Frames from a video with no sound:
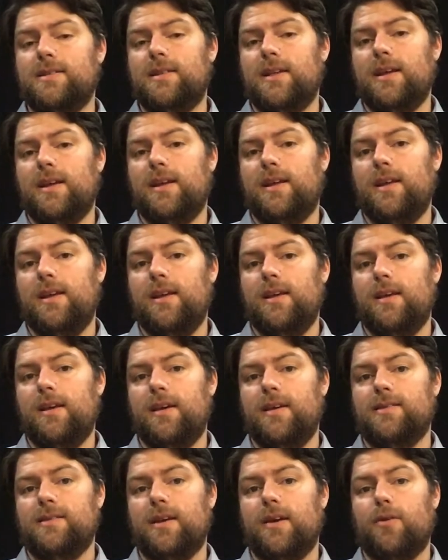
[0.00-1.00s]
then he
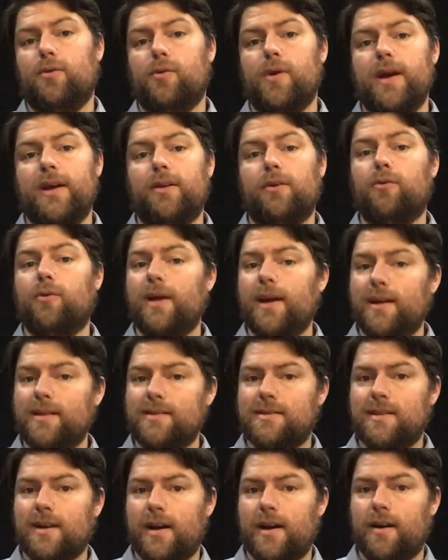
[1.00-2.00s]
is a
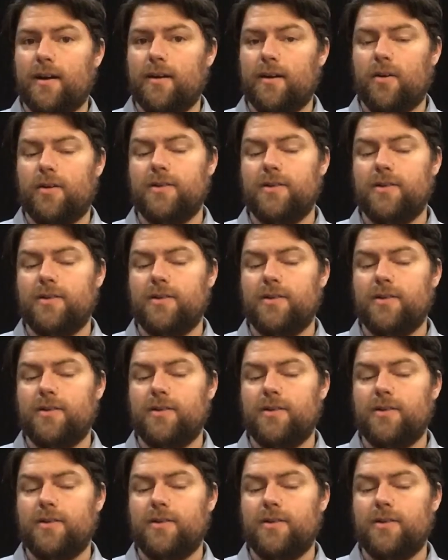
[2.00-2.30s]
grandsire